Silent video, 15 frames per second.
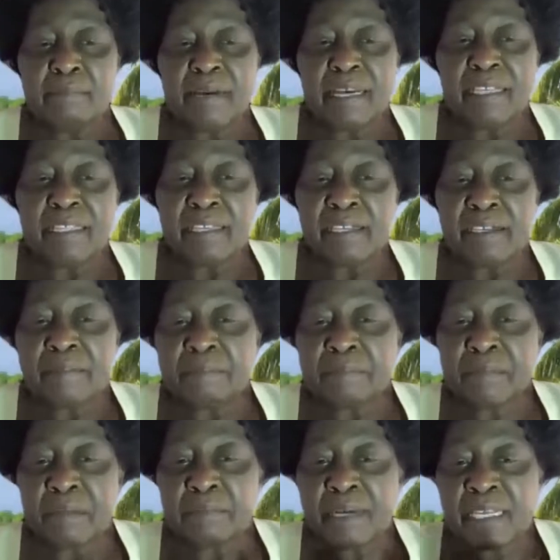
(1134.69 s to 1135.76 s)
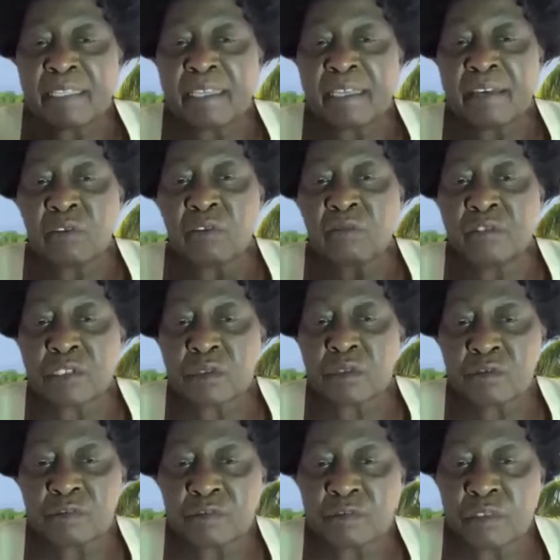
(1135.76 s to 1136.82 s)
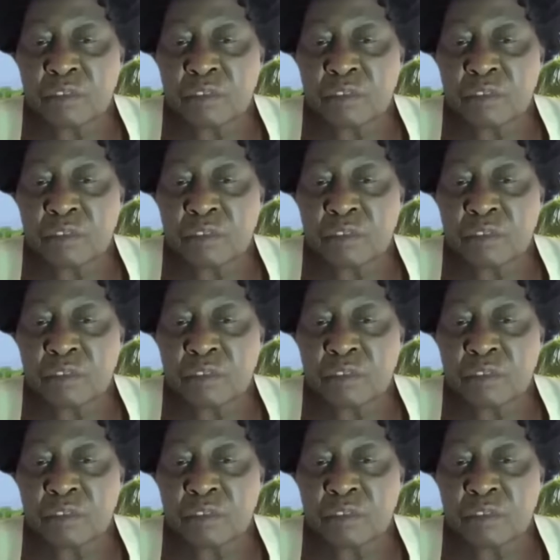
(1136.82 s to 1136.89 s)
by the Office of